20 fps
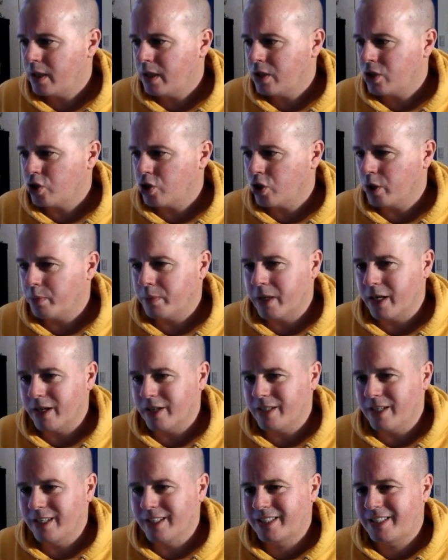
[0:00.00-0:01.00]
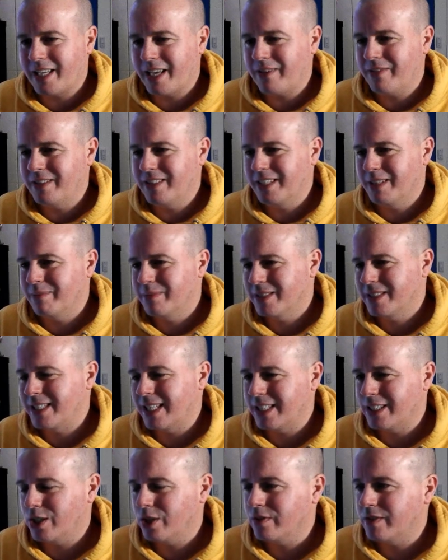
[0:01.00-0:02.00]
Shut up, nerd.
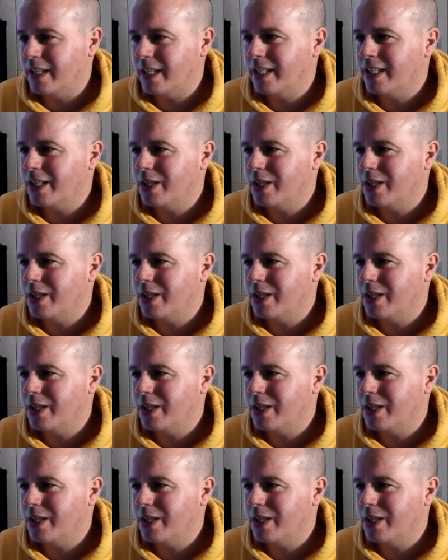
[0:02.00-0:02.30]
17%. Love that.